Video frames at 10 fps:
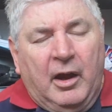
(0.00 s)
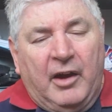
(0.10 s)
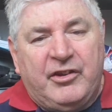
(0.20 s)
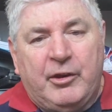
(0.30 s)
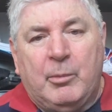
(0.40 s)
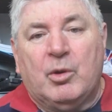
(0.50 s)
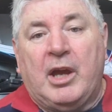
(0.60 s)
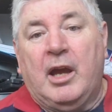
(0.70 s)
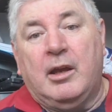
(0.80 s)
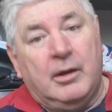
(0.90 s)
I said to him, look,
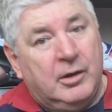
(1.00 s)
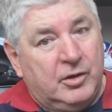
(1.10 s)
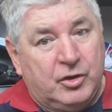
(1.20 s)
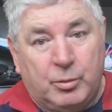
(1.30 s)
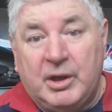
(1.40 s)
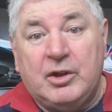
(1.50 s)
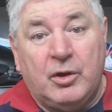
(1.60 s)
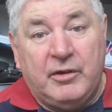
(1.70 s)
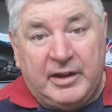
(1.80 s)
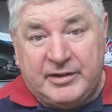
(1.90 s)
to
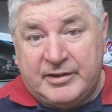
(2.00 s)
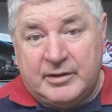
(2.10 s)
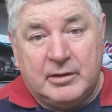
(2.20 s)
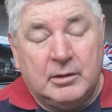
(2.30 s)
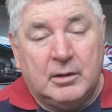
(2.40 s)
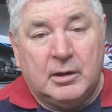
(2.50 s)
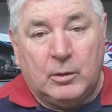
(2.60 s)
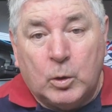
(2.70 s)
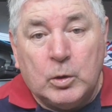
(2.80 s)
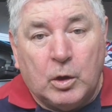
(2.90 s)
redo this
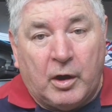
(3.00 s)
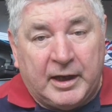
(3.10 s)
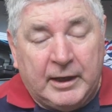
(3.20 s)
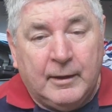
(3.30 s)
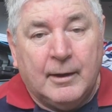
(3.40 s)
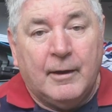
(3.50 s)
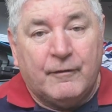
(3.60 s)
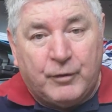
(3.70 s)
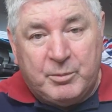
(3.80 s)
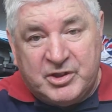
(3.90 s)
hood lining
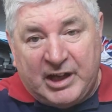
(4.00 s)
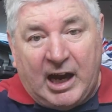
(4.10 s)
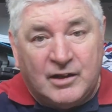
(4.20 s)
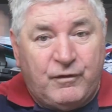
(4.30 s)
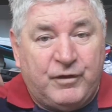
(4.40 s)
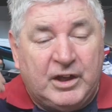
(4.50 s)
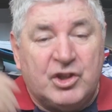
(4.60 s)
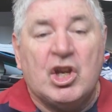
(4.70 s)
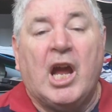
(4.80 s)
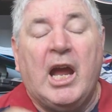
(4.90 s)
from start to finish,